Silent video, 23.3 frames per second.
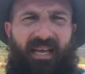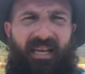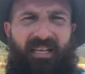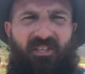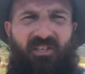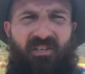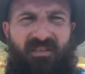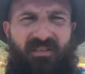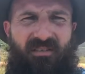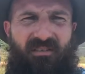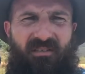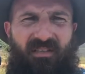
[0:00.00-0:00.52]
And
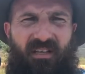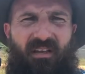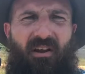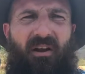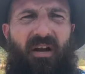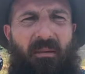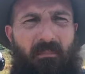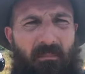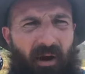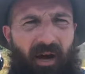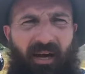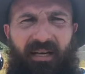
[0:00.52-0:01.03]
just
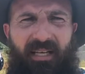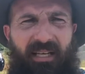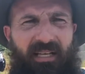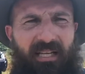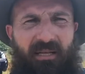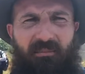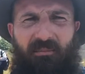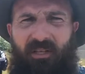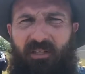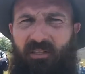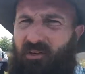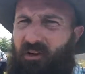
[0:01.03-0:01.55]
reminding
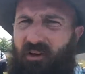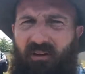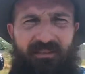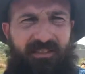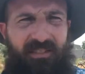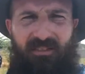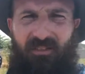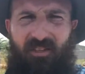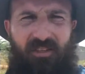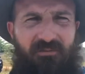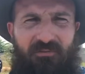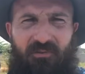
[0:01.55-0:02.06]
them that God
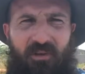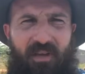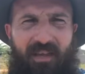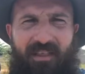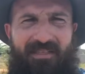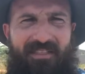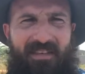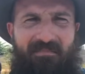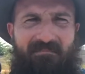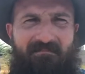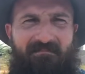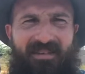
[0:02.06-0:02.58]
did not
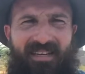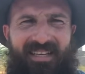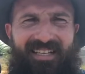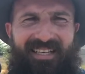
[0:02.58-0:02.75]
forget them.